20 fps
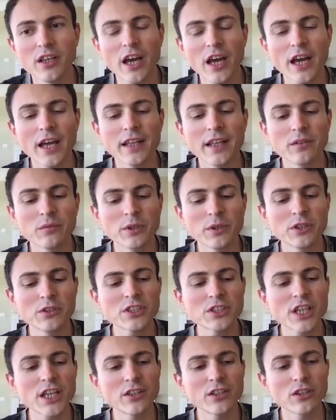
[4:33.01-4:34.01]
And when you
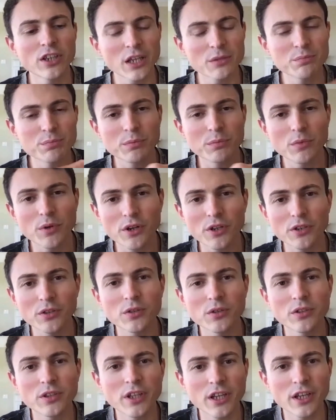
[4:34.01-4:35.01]
said you got promoted
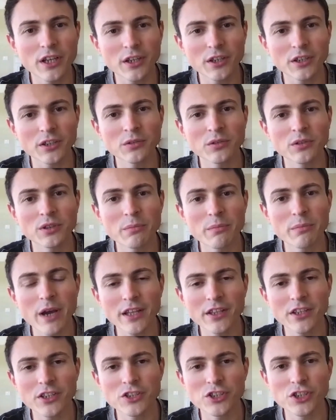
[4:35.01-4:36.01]
to the
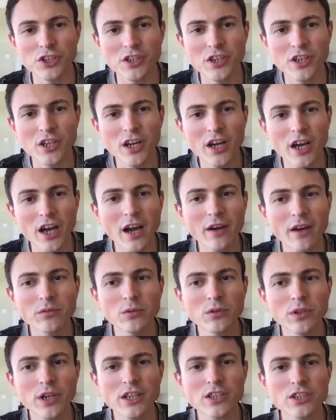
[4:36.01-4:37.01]
manager, how
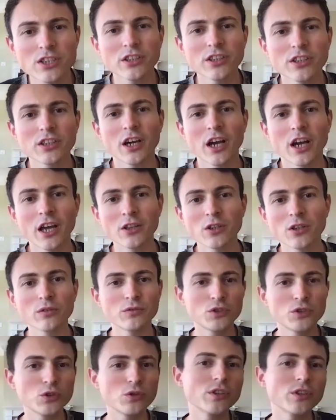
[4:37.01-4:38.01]
do you actually, I know
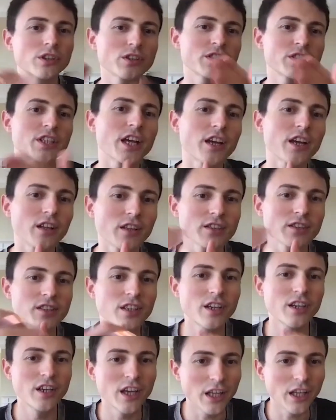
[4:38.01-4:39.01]
you into sales
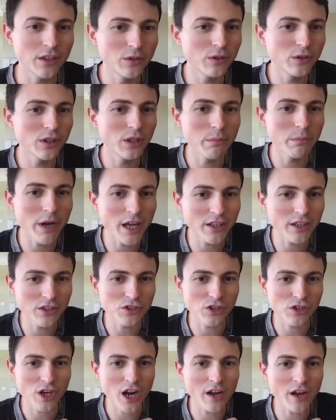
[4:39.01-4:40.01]
and you in the
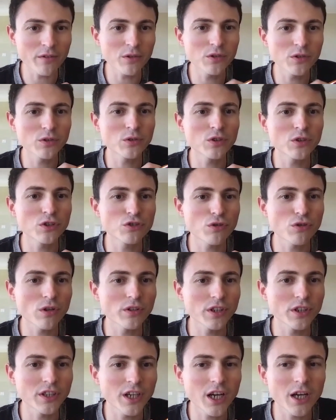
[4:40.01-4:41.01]
manager, how do you control
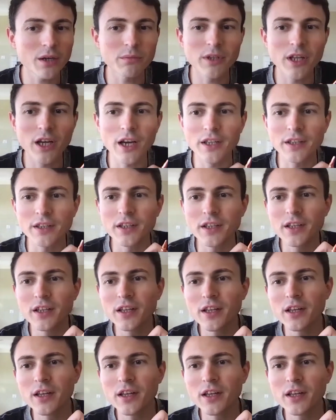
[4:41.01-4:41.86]
the timeline